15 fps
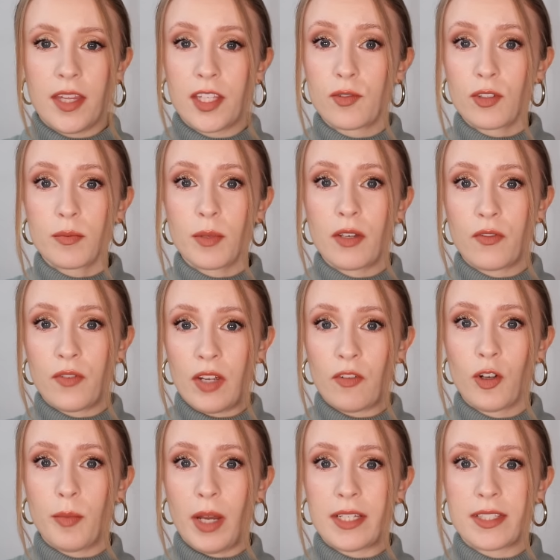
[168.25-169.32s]
This was my
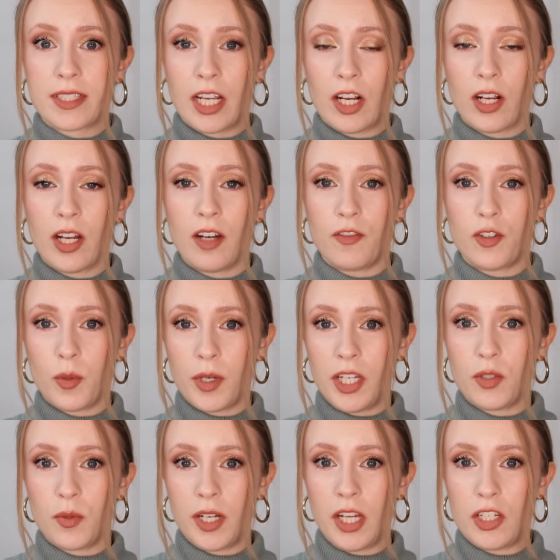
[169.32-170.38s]
favorite mascara of
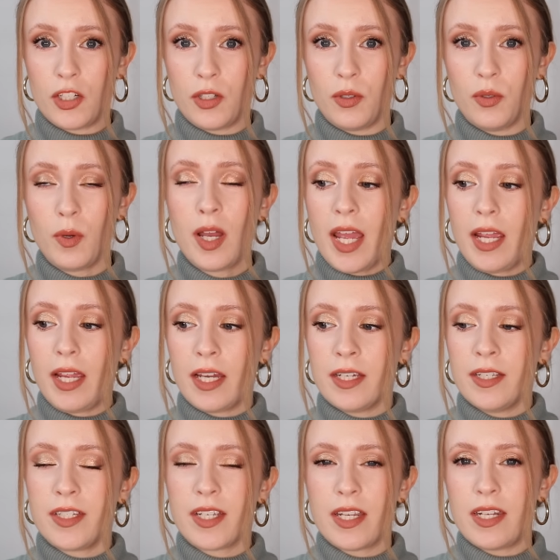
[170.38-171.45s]
2022
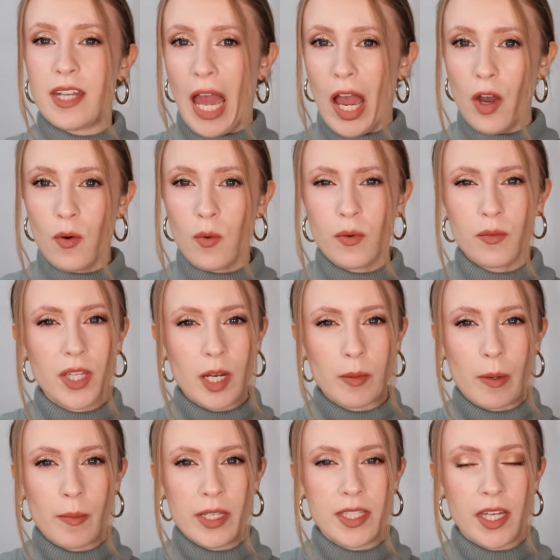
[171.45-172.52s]
and now that I'm
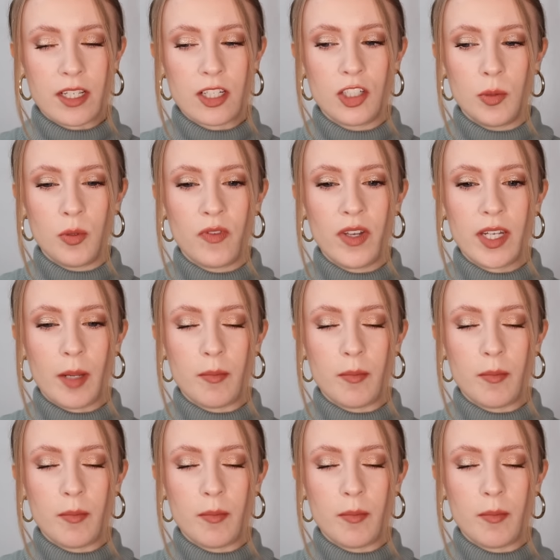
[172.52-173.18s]
on my second tube of it,